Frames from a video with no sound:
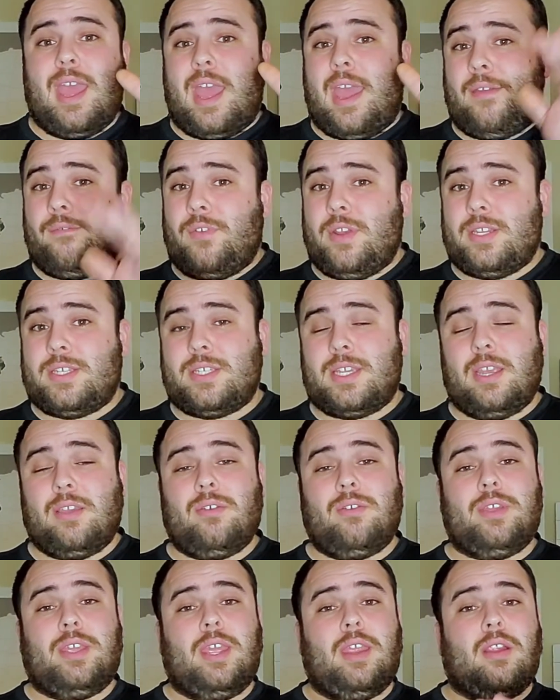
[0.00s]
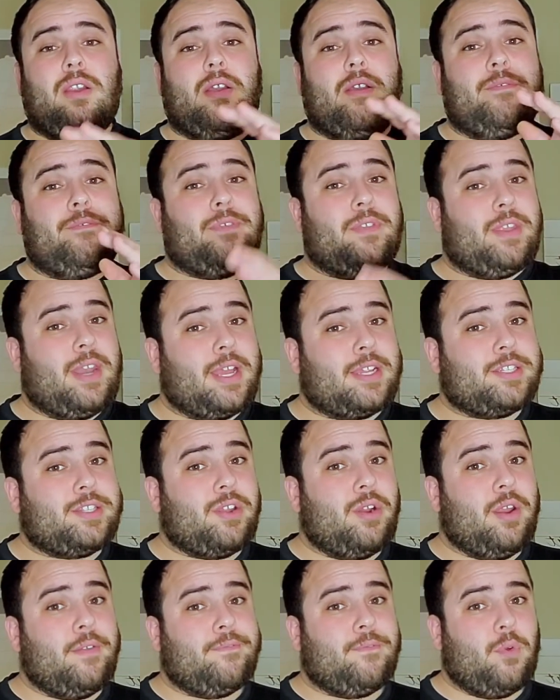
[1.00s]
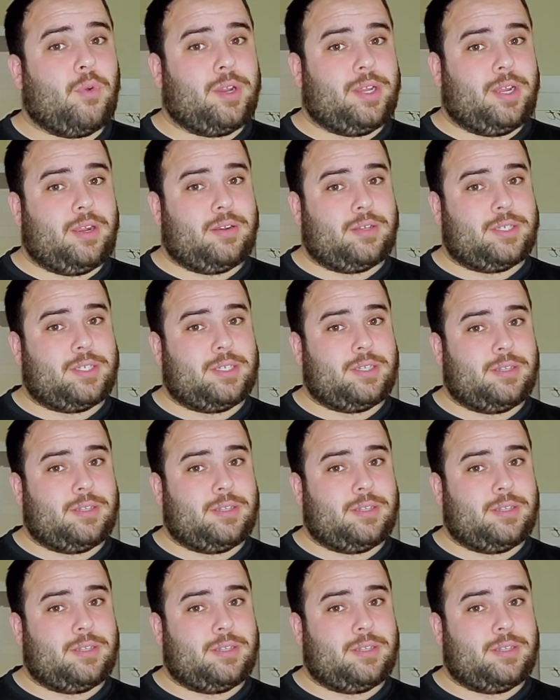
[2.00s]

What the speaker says: every single year for the next 34 years.